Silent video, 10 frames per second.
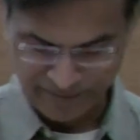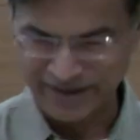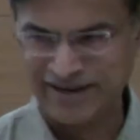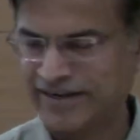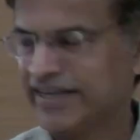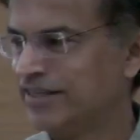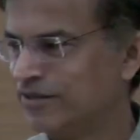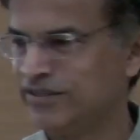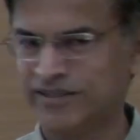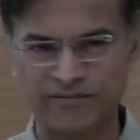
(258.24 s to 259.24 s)
behind. Again, you know,
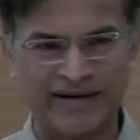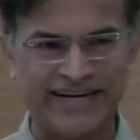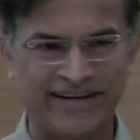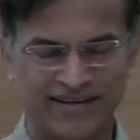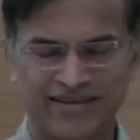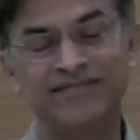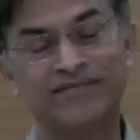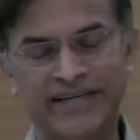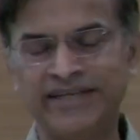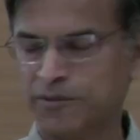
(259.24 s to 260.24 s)
these are my
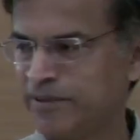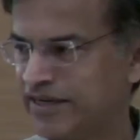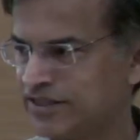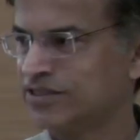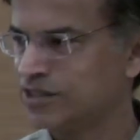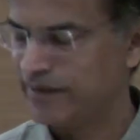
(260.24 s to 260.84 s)
interpretations